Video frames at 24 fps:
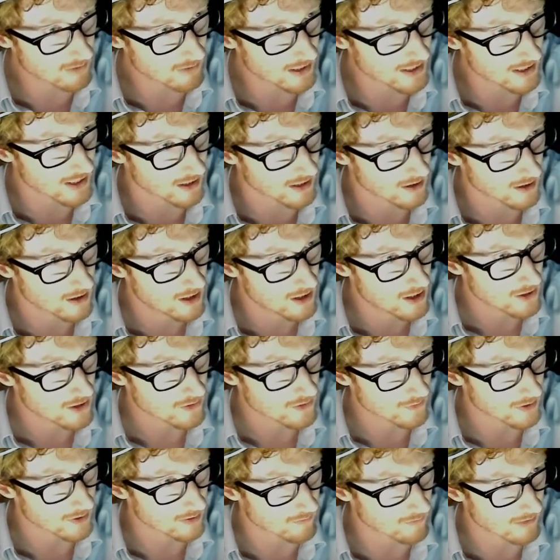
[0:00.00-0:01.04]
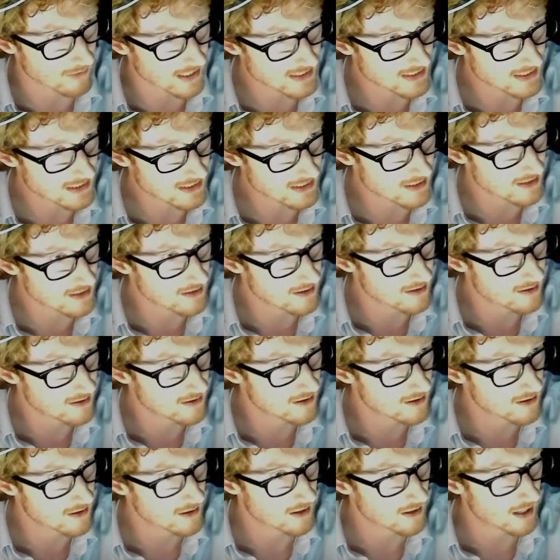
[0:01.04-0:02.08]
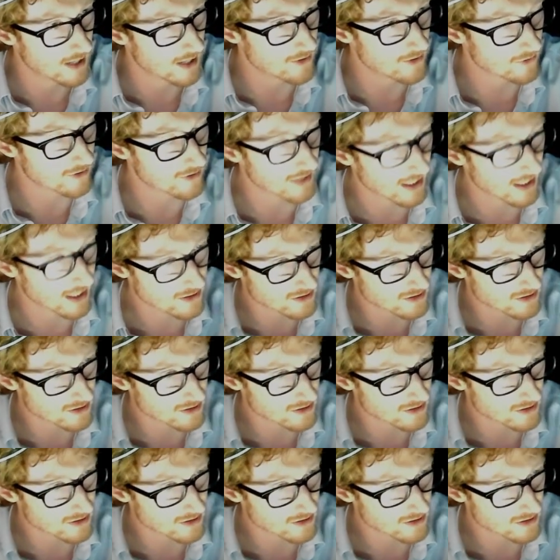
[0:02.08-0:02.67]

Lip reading: here, you can erase it, and you can actually